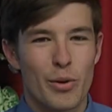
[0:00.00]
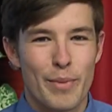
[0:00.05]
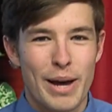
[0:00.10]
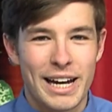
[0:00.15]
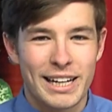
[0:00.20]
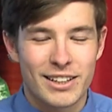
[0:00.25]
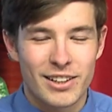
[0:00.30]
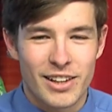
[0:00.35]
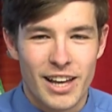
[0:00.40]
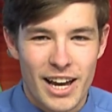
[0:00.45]

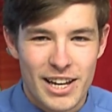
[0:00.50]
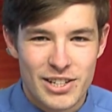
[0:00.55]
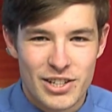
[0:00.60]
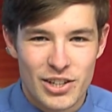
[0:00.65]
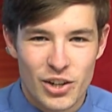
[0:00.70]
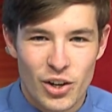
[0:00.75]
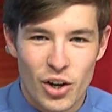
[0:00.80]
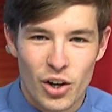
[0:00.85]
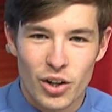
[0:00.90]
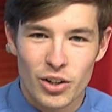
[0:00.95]
back to
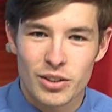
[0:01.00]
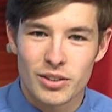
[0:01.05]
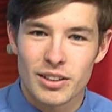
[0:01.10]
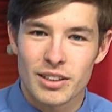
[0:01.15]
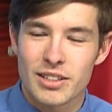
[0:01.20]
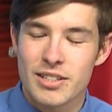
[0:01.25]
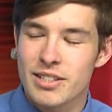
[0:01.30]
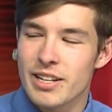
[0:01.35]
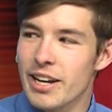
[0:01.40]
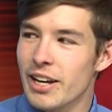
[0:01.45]
Last Call.
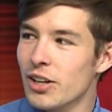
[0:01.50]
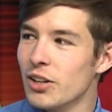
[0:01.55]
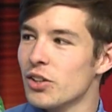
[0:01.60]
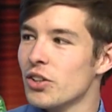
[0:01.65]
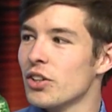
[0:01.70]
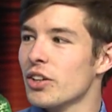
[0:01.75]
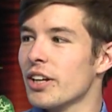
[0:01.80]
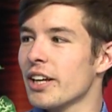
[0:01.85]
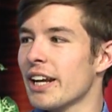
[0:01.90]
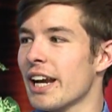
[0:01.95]
Let's take a
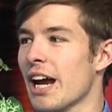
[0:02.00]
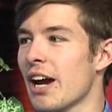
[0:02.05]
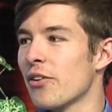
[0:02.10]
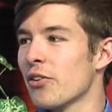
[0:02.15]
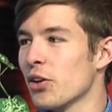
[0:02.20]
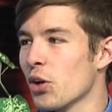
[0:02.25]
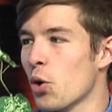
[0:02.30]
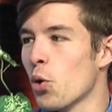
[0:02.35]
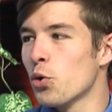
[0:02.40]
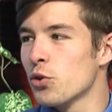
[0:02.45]
look at how
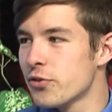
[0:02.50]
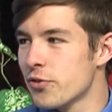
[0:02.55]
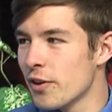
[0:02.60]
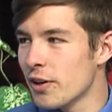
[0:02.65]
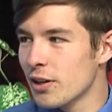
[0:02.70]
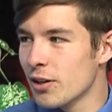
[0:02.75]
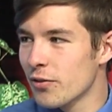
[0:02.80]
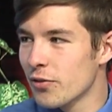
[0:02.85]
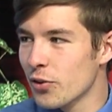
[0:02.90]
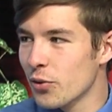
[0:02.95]
the Colts
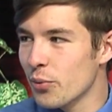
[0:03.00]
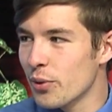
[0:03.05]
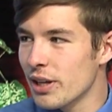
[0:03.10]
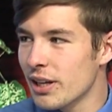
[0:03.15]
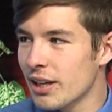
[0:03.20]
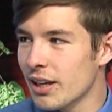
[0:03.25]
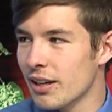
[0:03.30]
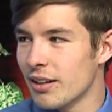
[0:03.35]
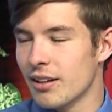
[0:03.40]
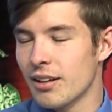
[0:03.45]
fared over the
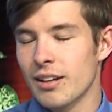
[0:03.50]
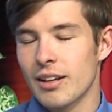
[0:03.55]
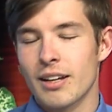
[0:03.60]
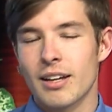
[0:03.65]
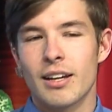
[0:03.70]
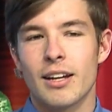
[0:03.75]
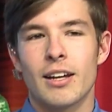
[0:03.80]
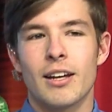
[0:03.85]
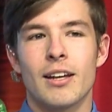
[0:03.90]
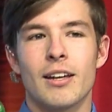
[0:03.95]
weekend.
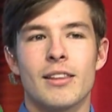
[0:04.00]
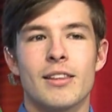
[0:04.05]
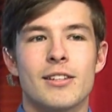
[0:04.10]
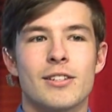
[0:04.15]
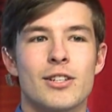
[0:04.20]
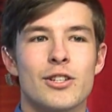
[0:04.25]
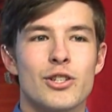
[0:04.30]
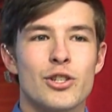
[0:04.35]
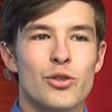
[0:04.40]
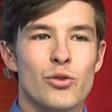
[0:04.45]

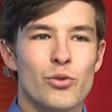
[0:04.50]
This is the